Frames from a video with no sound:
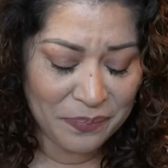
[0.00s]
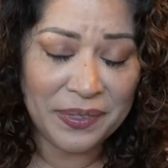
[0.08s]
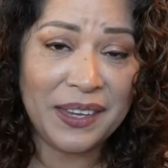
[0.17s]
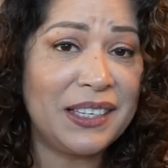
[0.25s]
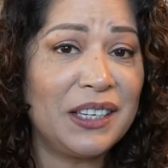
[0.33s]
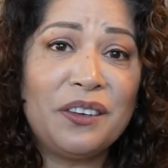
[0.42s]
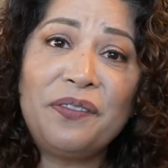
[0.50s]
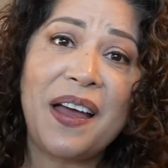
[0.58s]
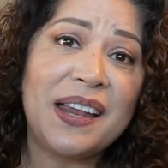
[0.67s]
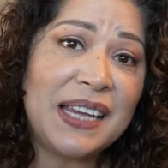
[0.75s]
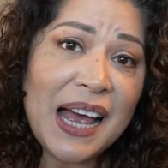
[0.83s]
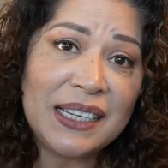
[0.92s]
This is a
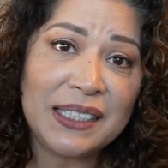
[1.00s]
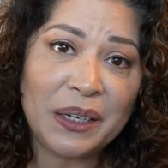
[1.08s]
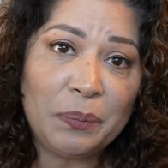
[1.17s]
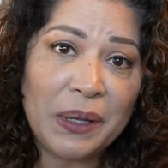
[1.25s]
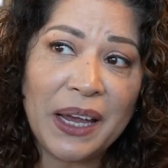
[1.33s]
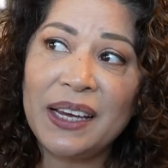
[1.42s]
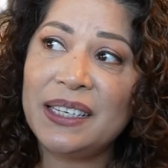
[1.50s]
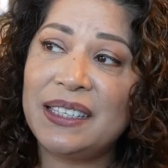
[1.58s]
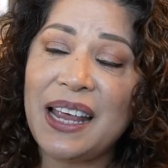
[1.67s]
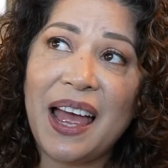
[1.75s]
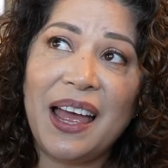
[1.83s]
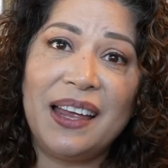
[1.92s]
fantastic place,
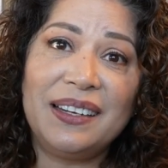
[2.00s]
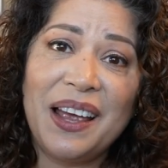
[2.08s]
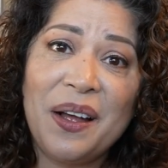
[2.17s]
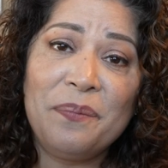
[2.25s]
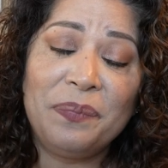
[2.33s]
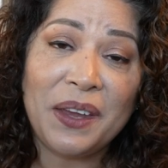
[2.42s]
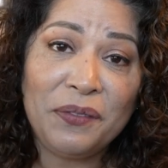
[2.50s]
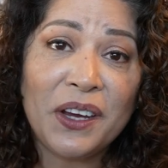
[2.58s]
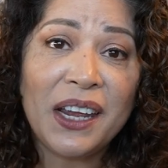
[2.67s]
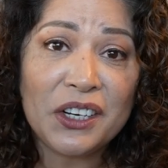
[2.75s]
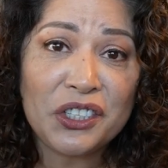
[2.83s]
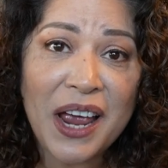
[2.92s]
and if you
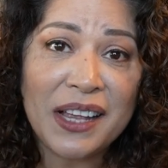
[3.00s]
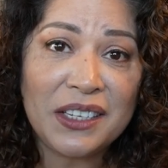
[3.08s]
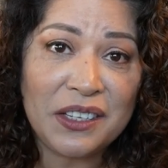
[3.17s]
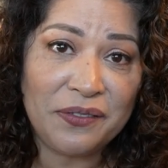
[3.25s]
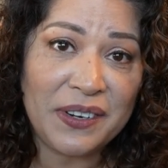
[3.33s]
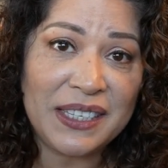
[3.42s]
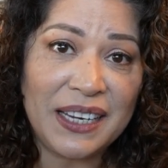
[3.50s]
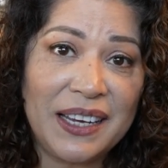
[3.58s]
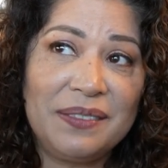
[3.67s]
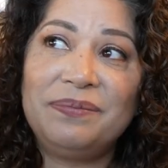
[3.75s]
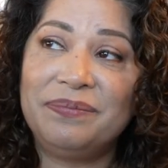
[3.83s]
get a chance to visit